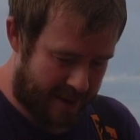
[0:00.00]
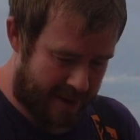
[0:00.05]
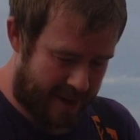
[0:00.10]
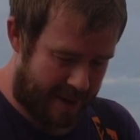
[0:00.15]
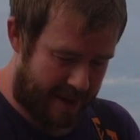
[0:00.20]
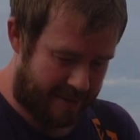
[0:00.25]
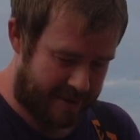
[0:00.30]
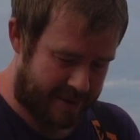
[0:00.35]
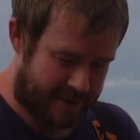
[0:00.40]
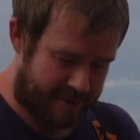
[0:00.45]

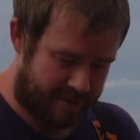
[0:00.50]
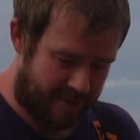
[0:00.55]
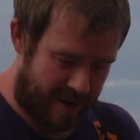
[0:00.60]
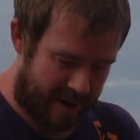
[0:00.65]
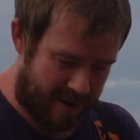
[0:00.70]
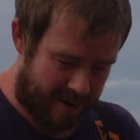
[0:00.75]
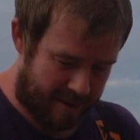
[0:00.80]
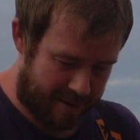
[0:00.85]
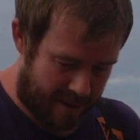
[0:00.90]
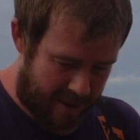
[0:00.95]
Then just
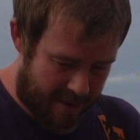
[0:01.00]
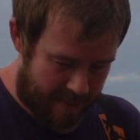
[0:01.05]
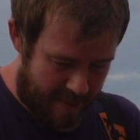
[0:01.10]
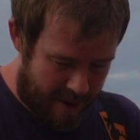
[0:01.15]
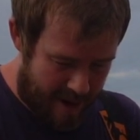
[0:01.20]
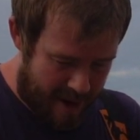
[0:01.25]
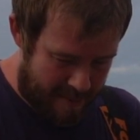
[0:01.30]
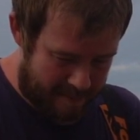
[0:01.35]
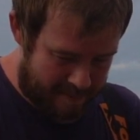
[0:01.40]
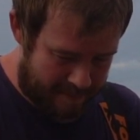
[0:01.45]
thread it on like a
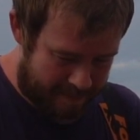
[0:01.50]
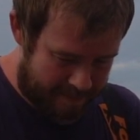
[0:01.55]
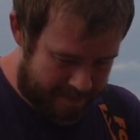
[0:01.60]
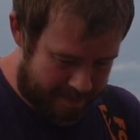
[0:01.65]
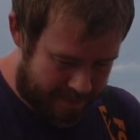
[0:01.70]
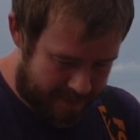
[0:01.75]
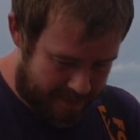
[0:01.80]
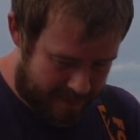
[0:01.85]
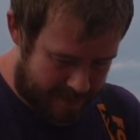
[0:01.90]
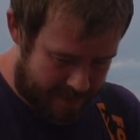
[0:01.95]
worm,
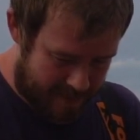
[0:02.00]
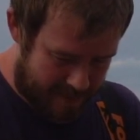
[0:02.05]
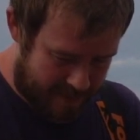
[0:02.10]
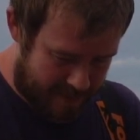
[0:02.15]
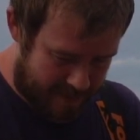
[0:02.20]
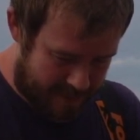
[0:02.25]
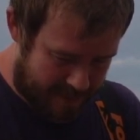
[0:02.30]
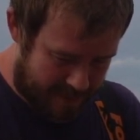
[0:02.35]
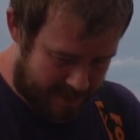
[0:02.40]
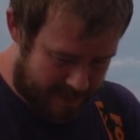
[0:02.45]

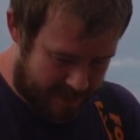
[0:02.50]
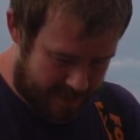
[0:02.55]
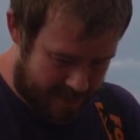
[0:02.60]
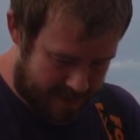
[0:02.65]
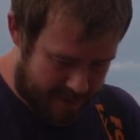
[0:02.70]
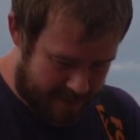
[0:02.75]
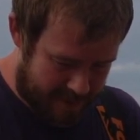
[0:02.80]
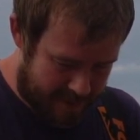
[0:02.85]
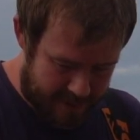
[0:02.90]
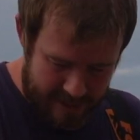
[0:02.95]

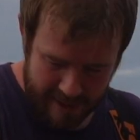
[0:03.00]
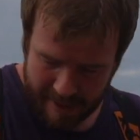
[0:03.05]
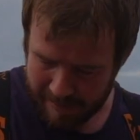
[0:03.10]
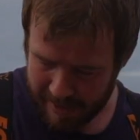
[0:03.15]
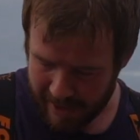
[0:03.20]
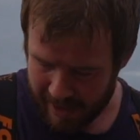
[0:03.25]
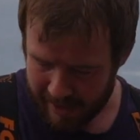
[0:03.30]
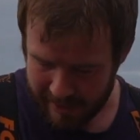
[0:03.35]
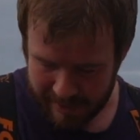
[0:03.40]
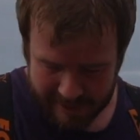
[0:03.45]
get
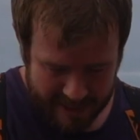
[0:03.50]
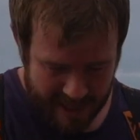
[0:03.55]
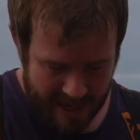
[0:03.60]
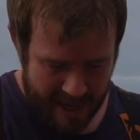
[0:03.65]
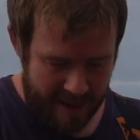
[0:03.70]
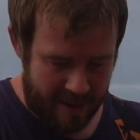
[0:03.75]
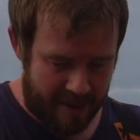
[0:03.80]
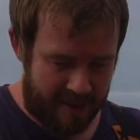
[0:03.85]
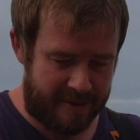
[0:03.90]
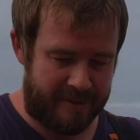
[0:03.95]
that little
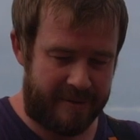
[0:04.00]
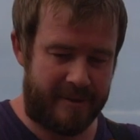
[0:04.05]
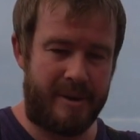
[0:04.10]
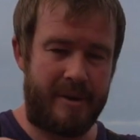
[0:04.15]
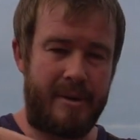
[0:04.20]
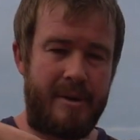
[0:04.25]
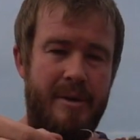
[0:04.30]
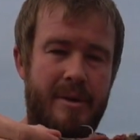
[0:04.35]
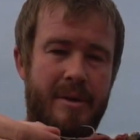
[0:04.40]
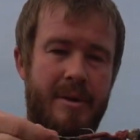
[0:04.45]
tail off,
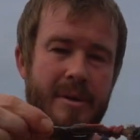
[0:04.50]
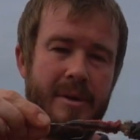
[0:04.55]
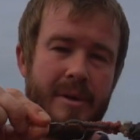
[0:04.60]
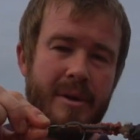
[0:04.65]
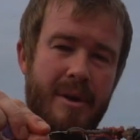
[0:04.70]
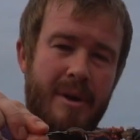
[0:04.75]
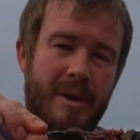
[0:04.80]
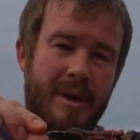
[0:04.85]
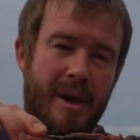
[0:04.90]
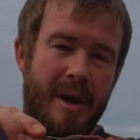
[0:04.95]

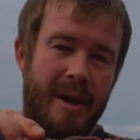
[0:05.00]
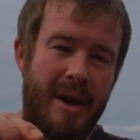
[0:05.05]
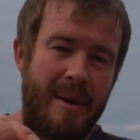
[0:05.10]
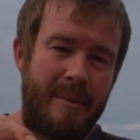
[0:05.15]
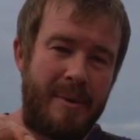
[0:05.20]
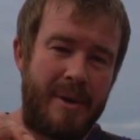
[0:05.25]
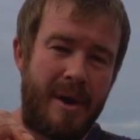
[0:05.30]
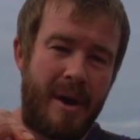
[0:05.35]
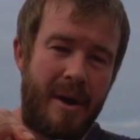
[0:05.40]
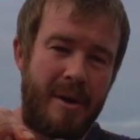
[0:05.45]
and there
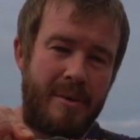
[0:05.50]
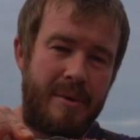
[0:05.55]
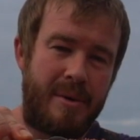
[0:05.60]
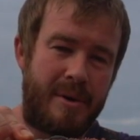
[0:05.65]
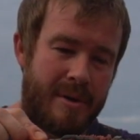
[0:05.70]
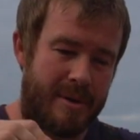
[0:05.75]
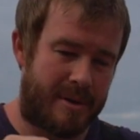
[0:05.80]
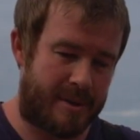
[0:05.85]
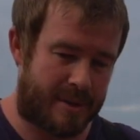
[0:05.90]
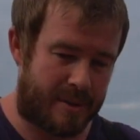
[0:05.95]
we go.
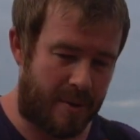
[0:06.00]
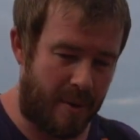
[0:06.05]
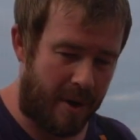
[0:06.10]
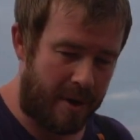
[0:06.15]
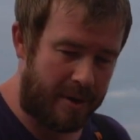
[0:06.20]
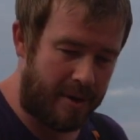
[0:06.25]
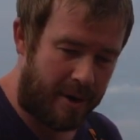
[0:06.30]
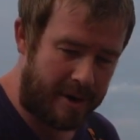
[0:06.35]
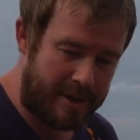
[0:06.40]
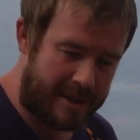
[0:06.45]
It's
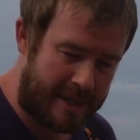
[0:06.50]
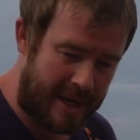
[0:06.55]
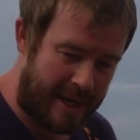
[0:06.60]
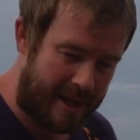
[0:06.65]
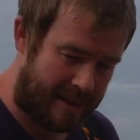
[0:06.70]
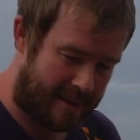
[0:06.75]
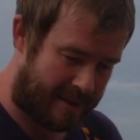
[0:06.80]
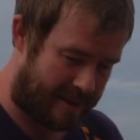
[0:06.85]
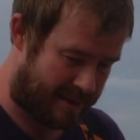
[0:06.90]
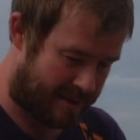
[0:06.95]
quite a nice
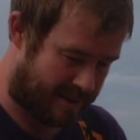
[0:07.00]
little